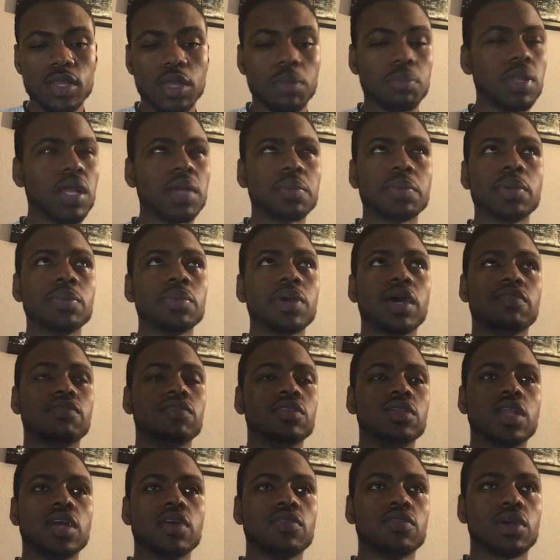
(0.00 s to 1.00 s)
Black people have
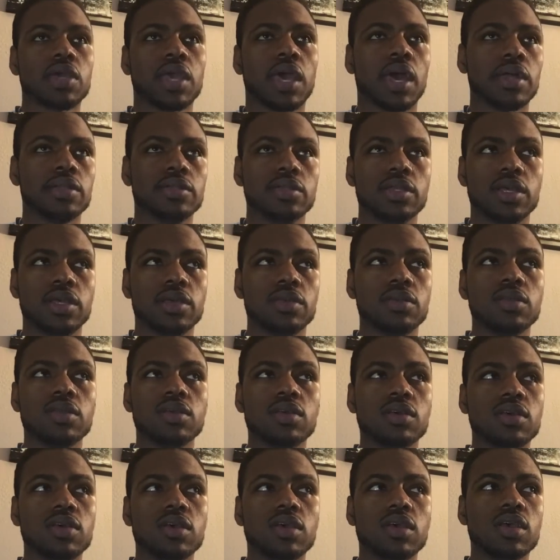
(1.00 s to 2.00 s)
never gotten it.
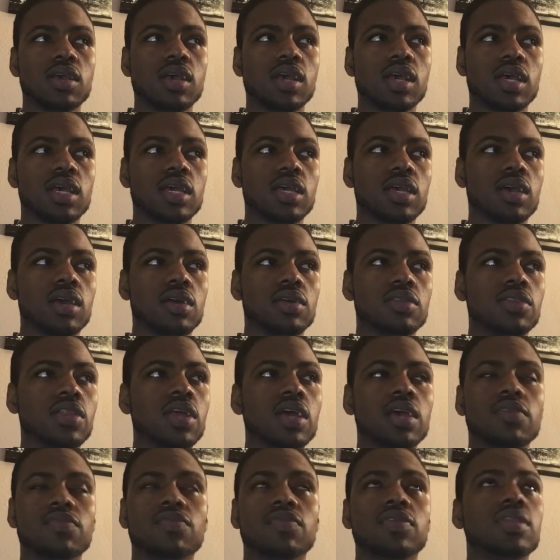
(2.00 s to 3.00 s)

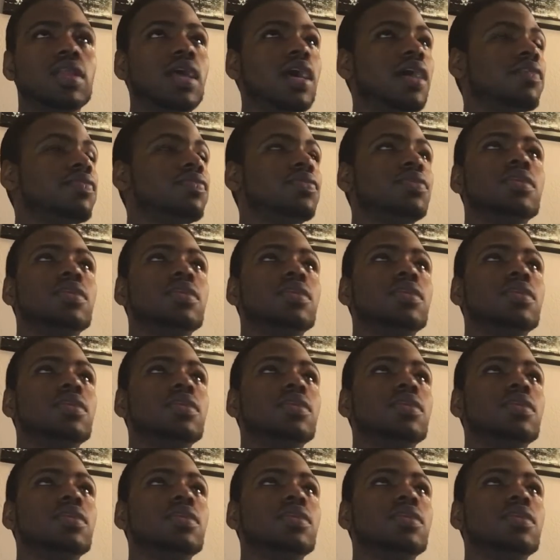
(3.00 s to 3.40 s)
They've